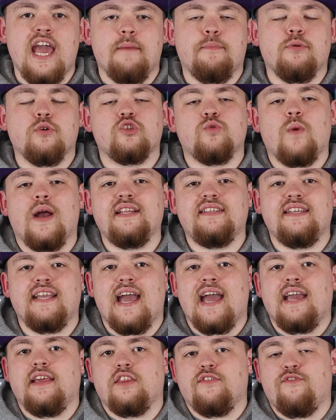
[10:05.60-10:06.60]
April
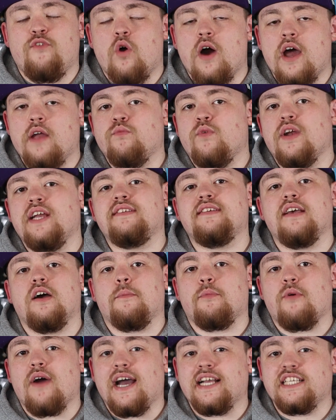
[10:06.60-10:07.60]
twenty-eighth for a
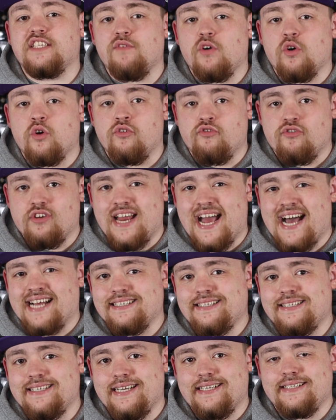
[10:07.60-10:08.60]
retail price of one hundred
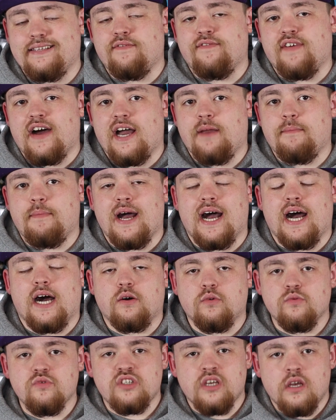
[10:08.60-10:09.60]
and sixty-five
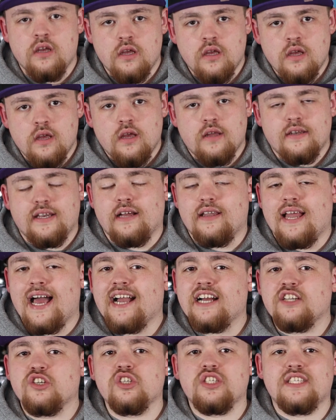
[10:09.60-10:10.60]
pounds. Now,
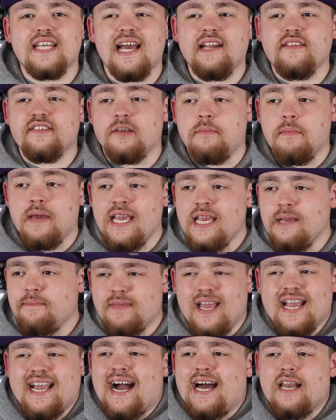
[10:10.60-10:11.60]
like I just said, to
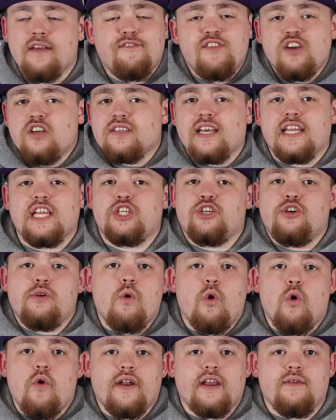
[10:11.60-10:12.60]
me, it kind of feels like the
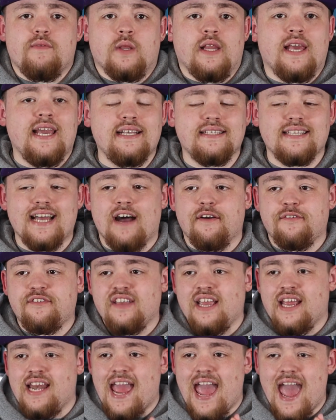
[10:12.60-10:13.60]
shoe already released. I've
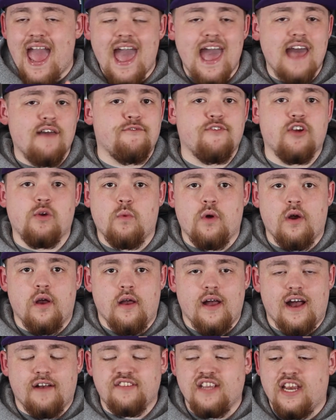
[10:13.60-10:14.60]
seen it
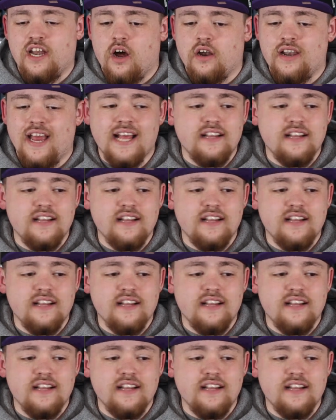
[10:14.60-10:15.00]
everywhere. I've seen it on